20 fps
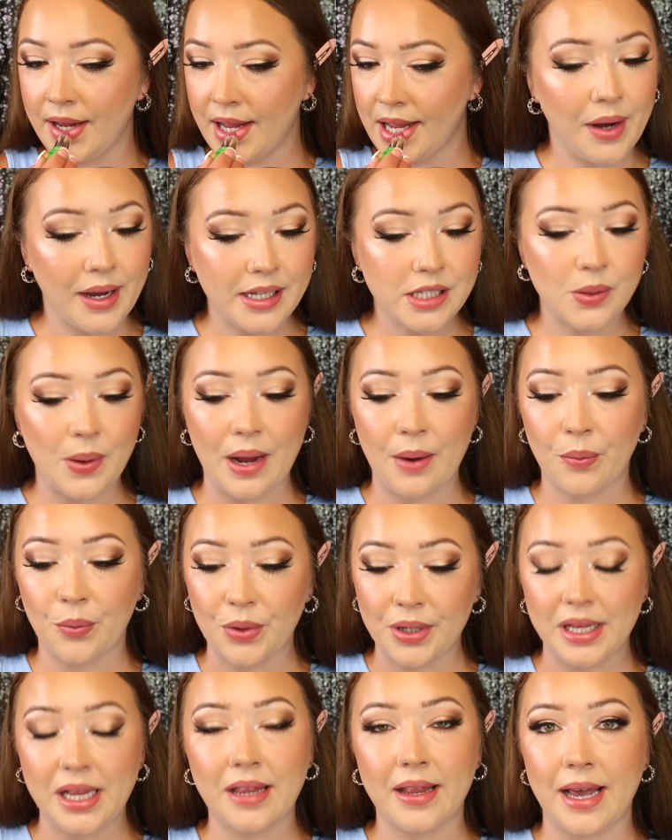Okay, so I
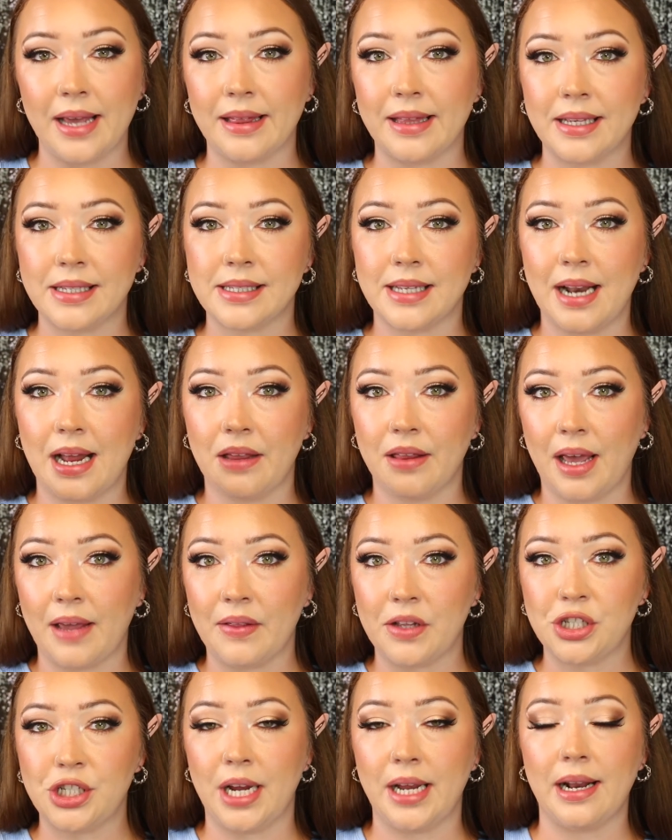really like this and I like
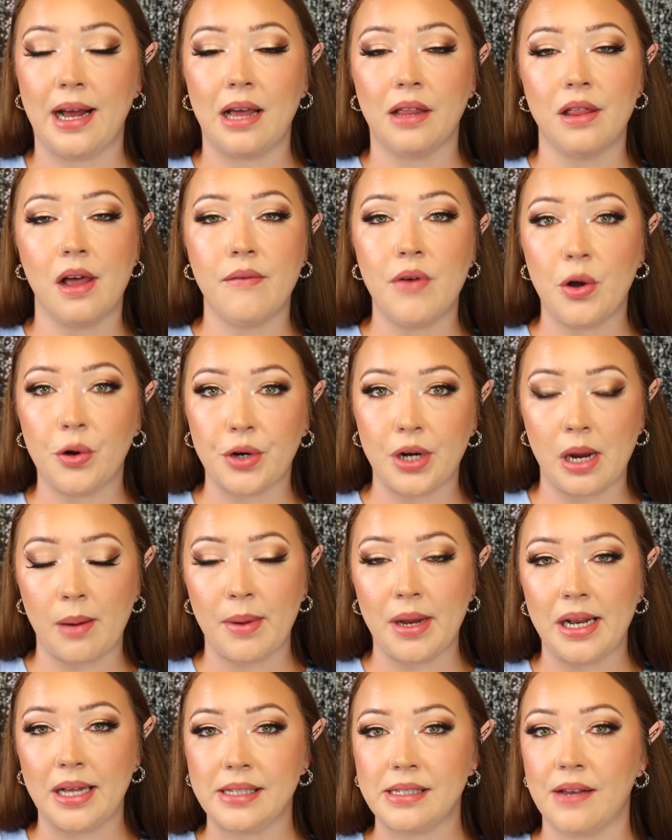the shade. I love how creamy
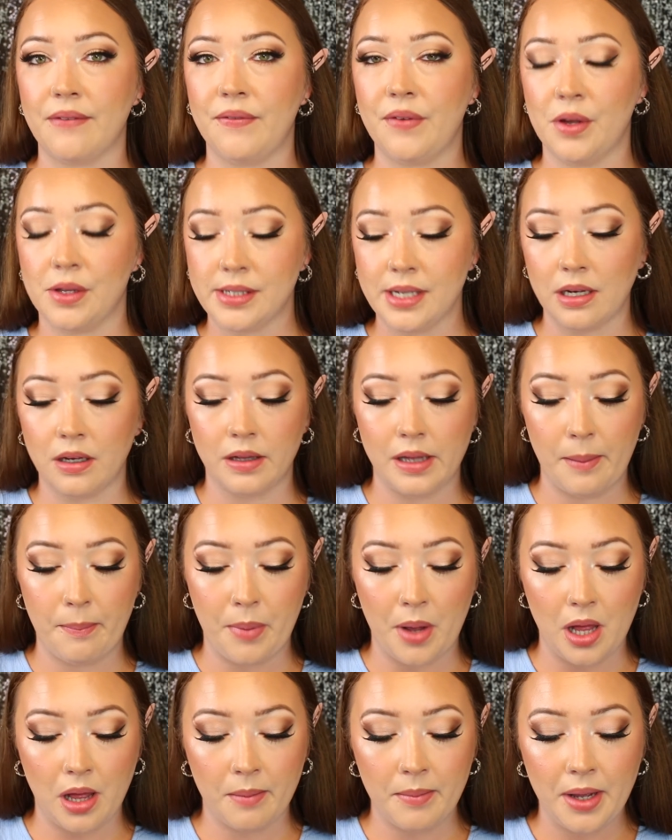it is. It feels like a lip
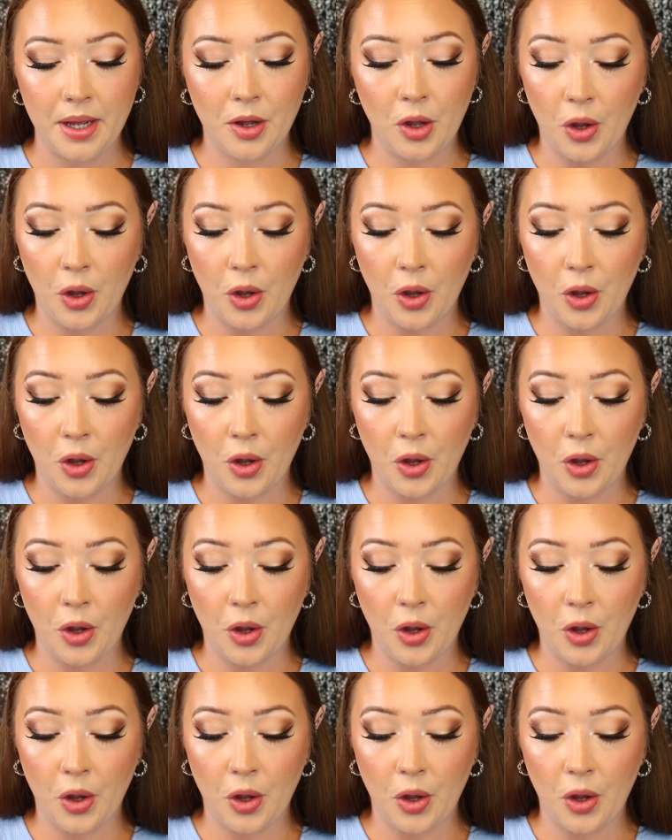balm.